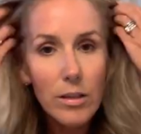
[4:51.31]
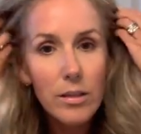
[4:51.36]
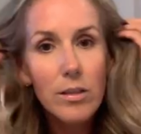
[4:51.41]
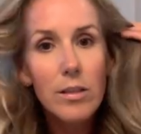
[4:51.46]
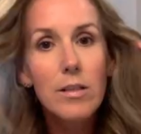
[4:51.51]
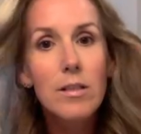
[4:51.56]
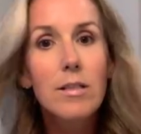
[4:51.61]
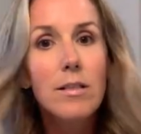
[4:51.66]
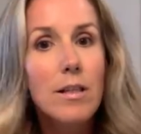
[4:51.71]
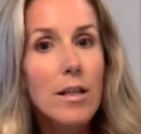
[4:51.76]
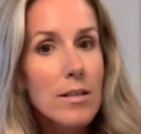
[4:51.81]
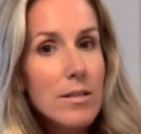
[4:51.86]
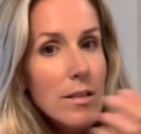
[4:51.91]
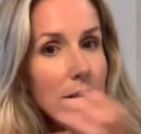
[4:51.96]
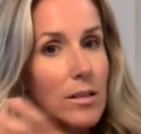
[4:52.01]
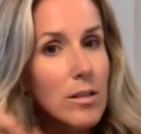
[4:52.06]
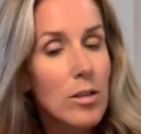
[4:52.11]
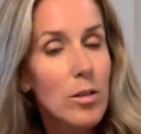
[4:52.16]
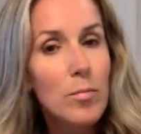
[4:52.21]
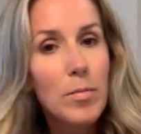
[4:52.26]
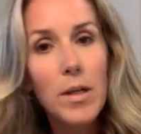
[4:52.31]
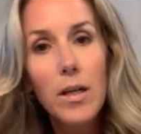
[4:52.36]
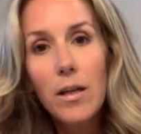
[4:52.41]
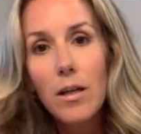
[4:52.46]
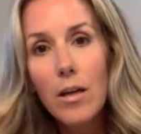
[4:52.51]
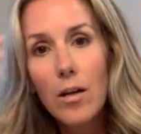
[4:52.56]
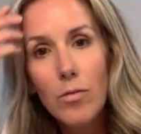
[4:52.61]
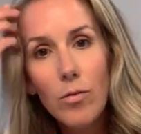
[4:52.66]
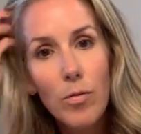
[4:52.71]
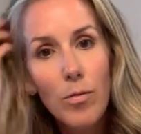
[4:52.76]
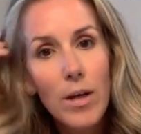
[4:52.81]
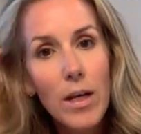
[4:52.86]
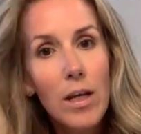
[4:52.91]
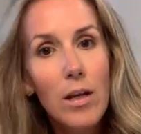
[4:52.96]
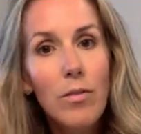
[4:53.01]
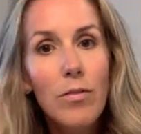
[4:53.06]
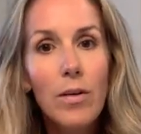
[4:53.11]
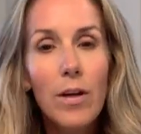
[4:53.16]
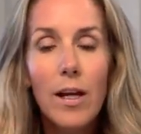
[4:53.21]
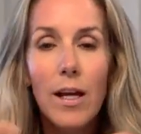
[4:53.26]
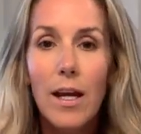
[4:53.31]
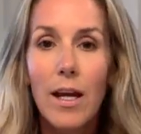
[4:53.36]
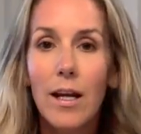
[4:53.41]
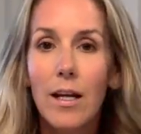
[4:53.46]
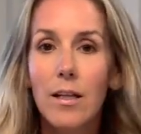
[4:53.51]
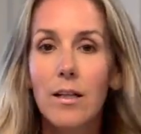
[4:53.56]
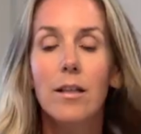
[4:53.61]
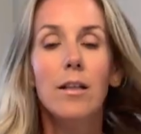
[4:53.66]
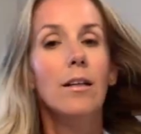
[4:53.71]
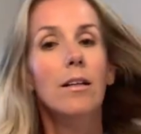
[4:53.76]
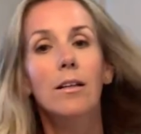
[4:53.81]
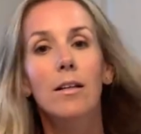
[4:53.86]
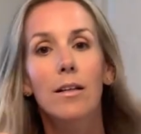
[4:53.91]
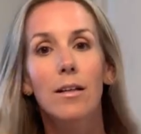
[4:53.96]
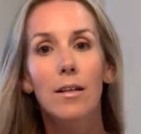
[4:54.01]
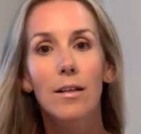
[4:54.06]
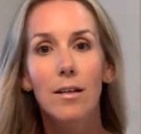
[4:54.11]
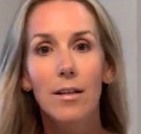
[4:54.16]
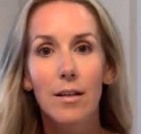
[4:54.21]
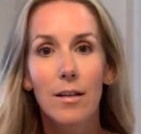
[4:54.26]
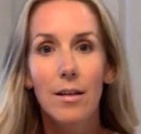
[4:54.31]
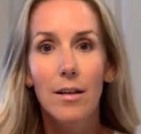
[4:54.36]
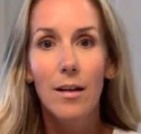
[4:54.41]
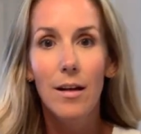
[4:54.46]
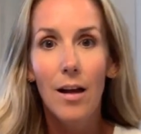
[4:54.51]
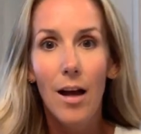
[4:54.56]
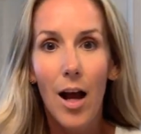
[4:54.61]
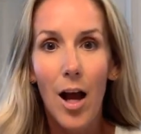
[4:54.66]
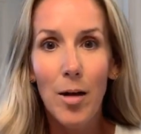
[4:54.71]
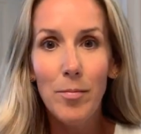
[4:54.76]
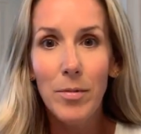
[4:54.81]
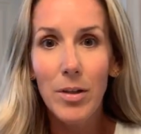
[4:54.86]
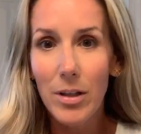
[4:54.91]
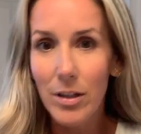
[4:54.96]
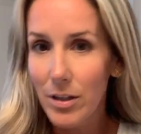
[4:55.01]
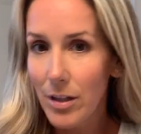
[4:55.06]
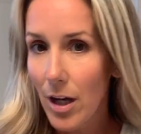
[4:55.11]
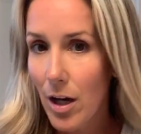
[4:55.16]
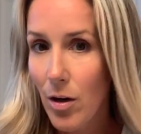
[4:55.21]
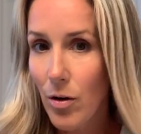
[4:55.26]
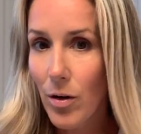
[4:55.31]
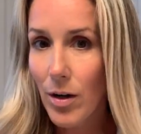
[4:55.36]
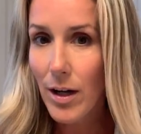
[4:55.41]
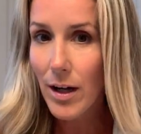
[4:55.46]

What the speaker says: It just does a little bit of a wave, and I'm good to go